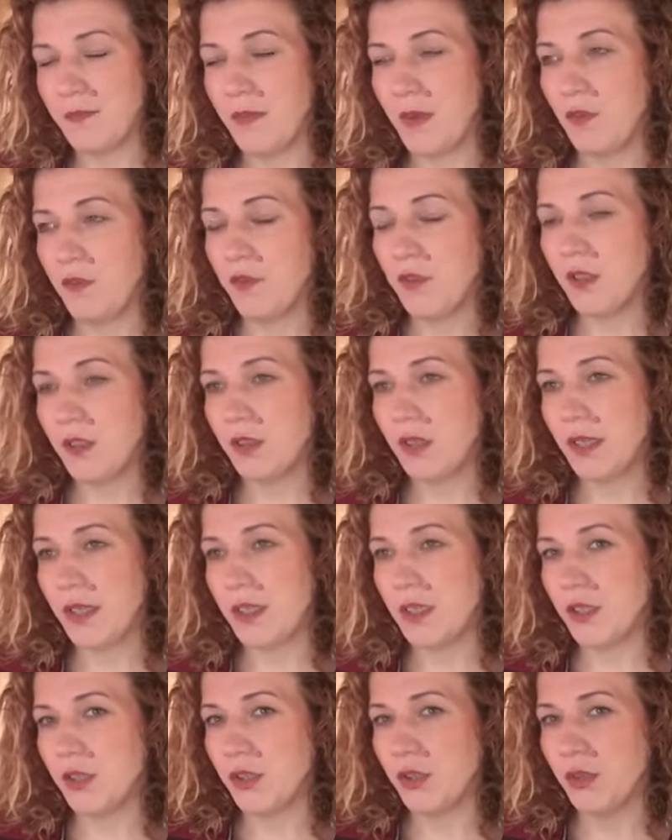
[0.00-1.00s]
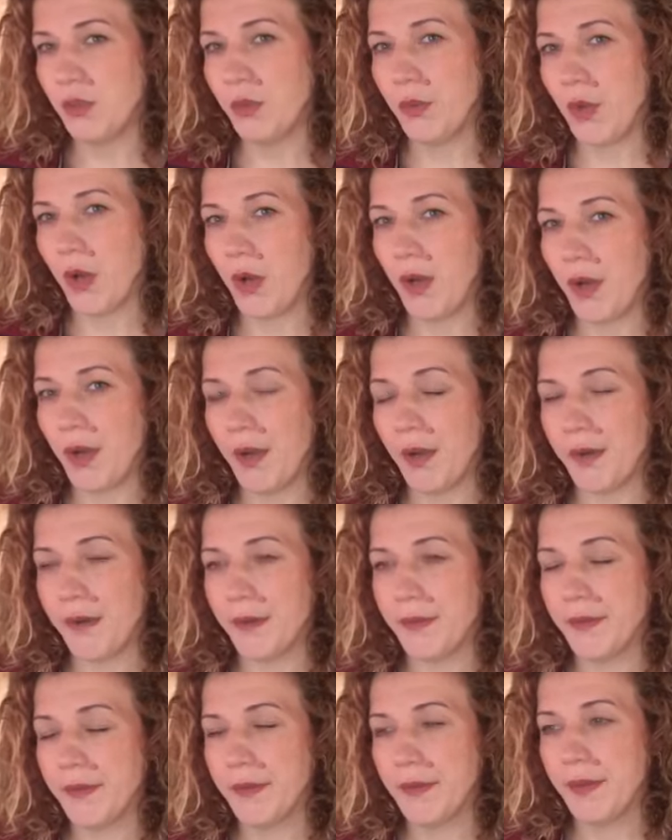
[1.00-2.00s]
I feel like you
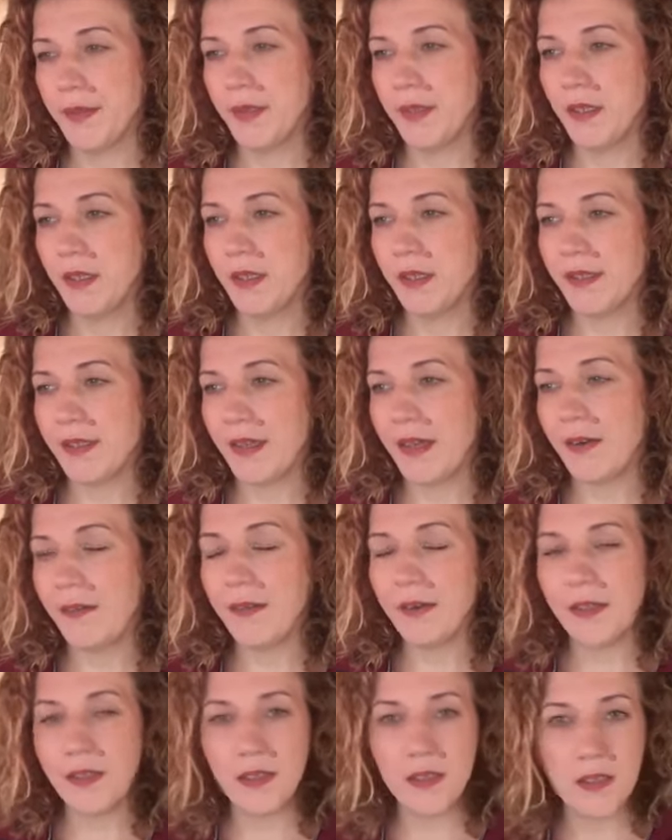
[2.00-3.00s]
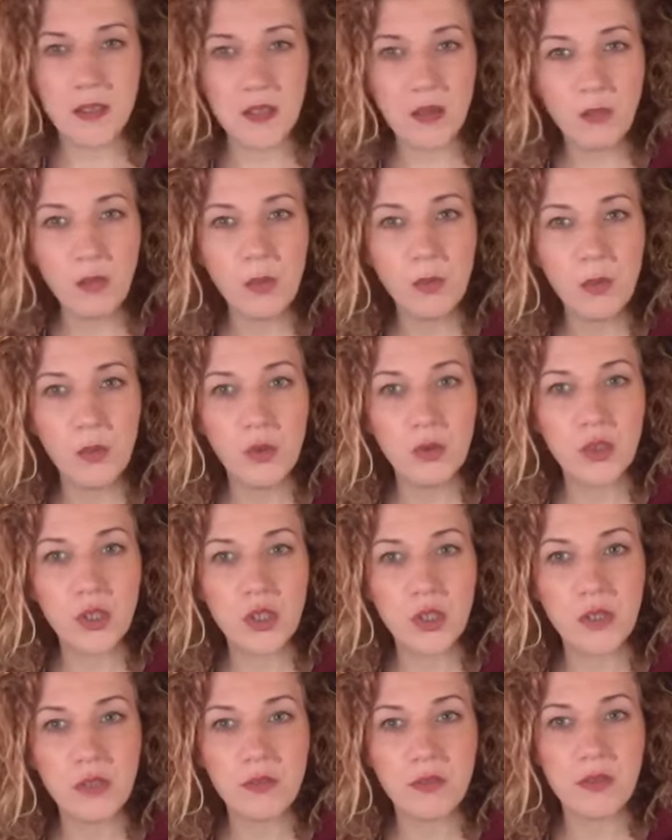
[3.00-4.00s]
are carrying some
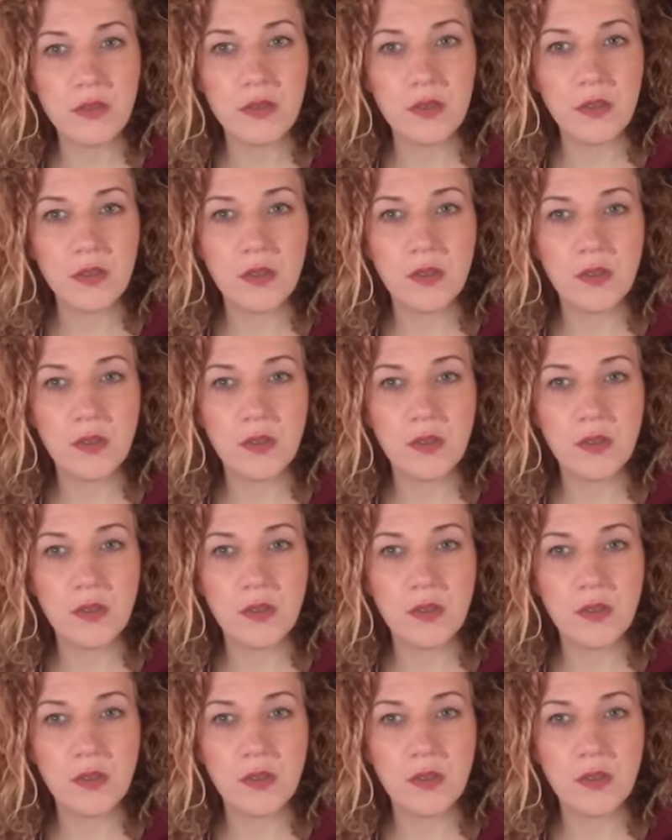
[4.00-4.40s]
emotions,